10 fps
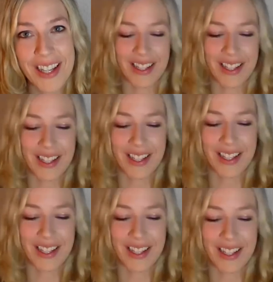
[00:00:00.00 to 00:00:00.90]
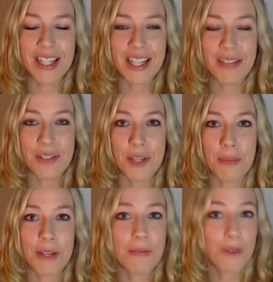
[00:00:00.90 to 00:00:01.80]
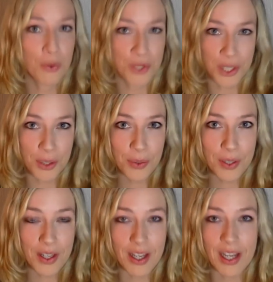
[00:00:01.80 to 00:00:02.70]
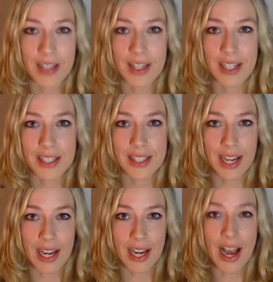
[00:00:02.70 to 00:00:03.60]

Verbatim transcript: uh, would be if somebody phones you and they say,